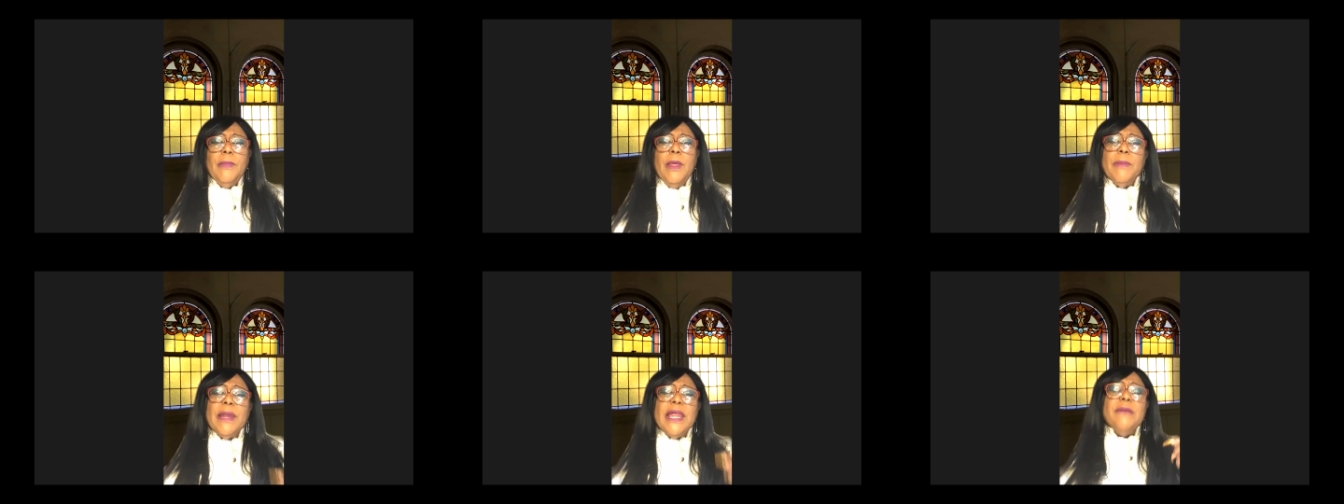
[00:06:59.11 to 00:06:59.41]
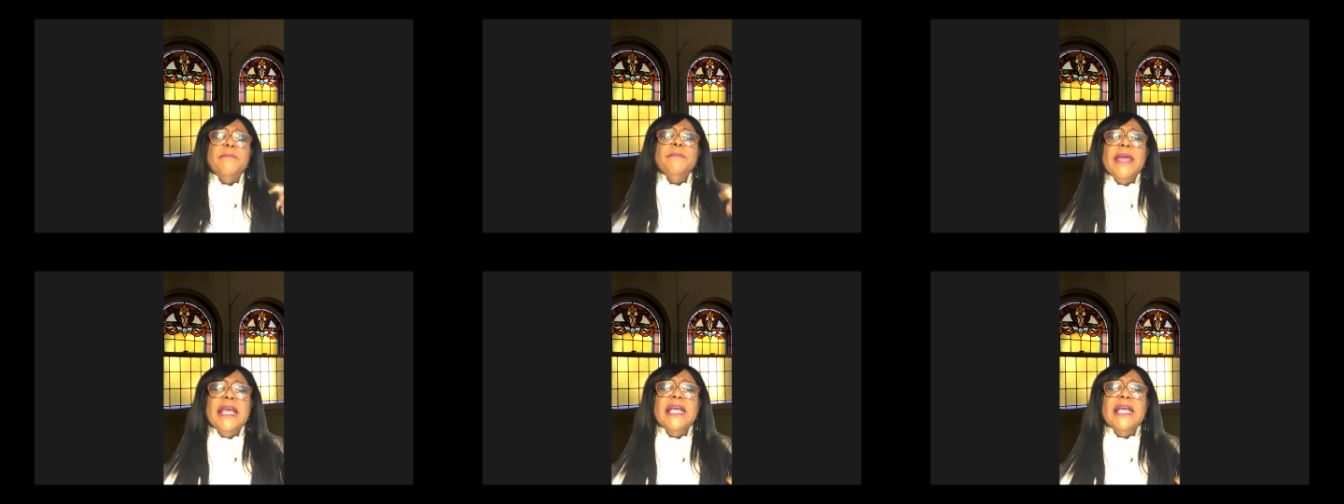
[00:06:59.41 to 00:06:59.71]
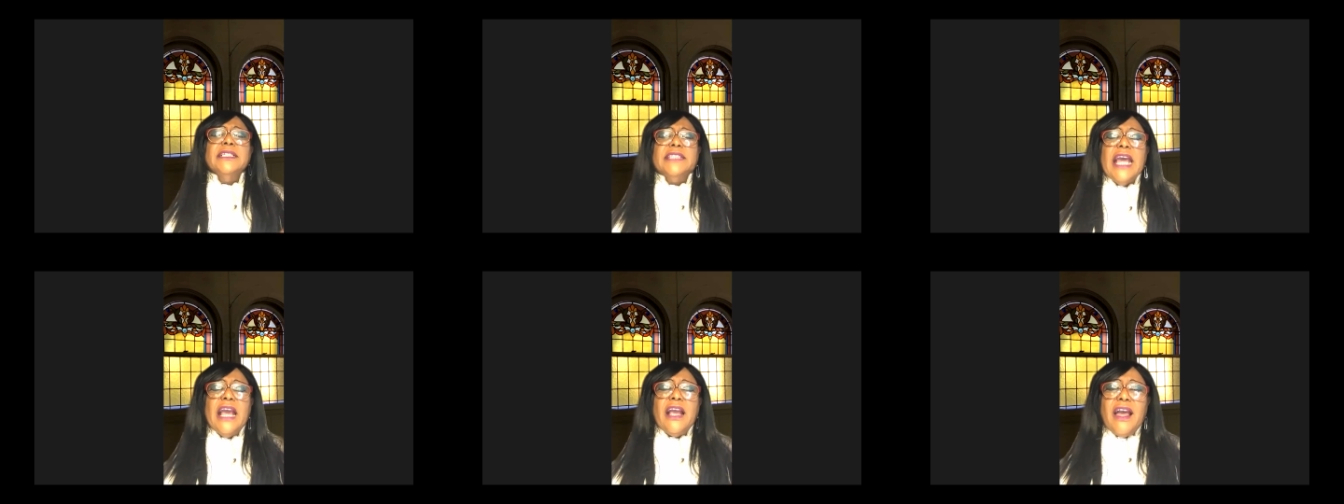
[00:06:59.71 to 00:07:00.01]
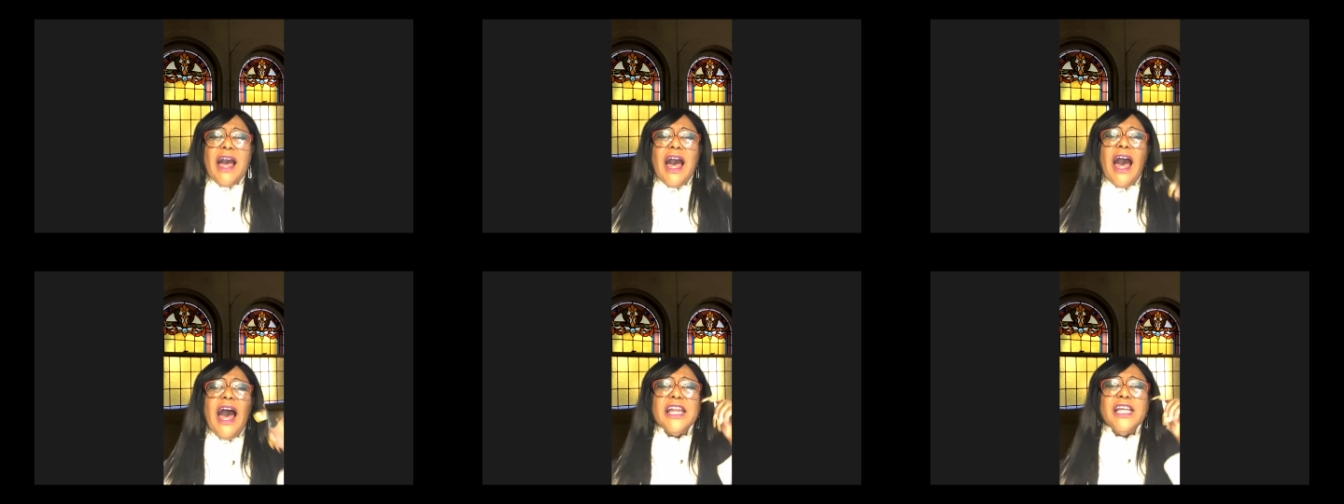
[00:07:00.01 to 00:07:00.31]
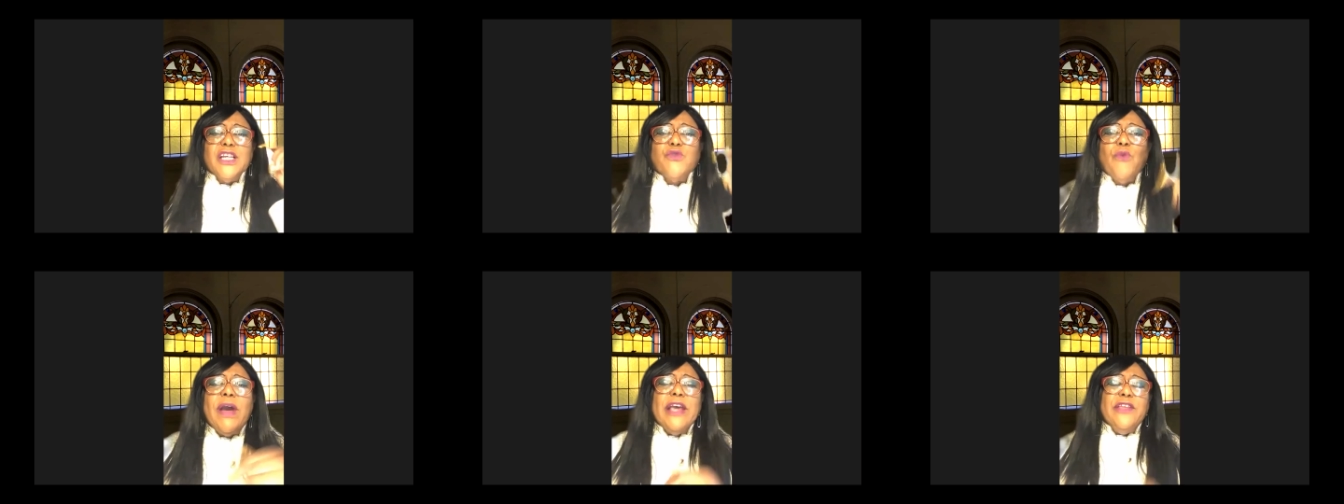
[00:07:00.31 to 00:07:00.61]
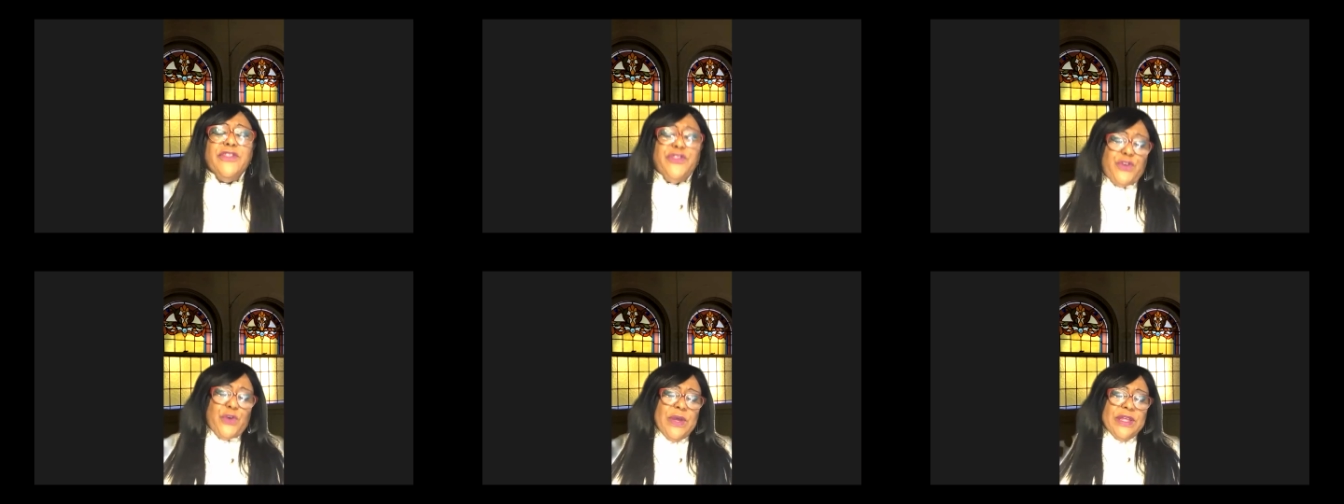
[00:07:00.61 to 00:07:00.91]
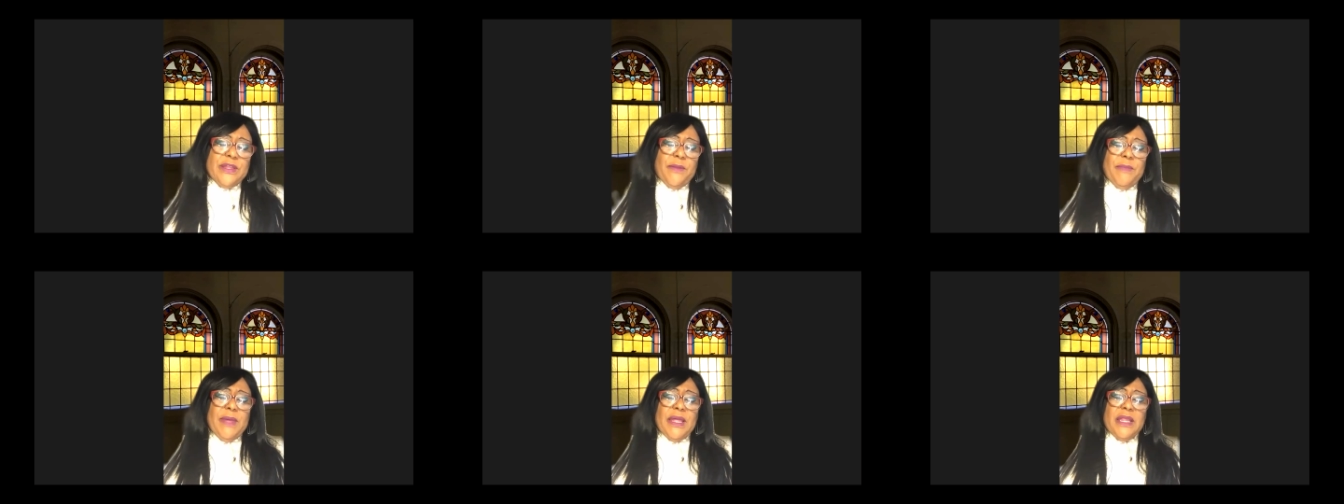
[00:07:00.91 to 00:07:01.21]
but it means that God is right with you
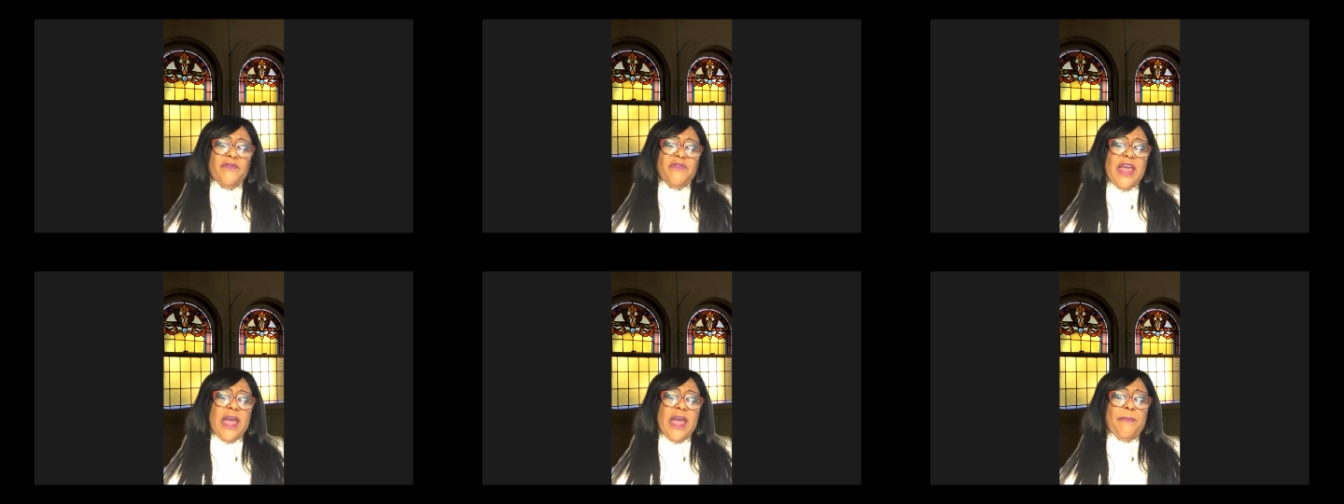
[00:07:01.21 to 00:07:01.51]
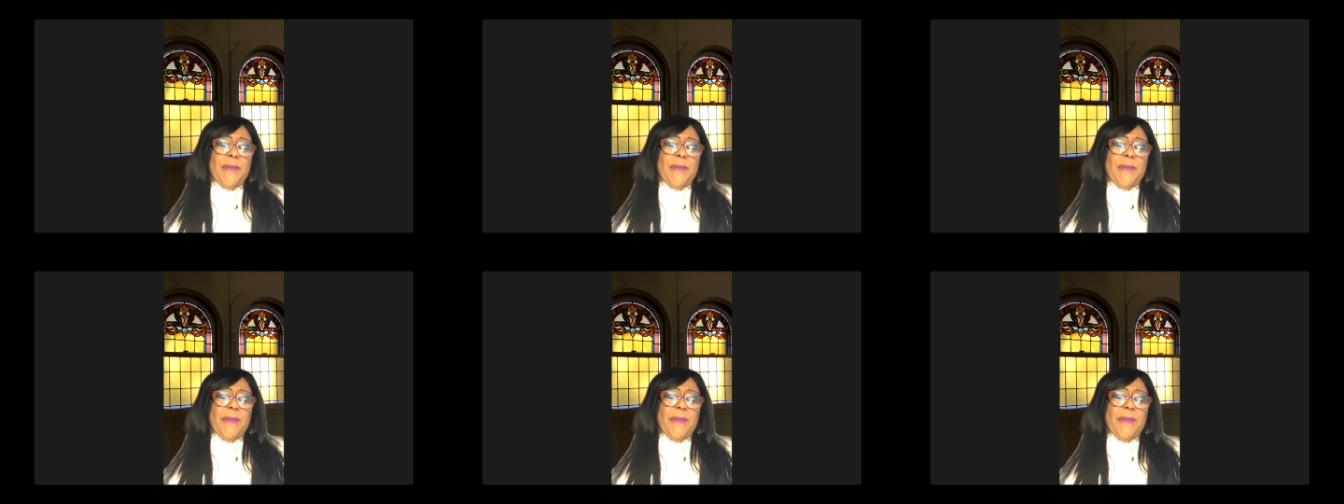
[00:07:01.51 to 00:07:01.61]
in the middle of that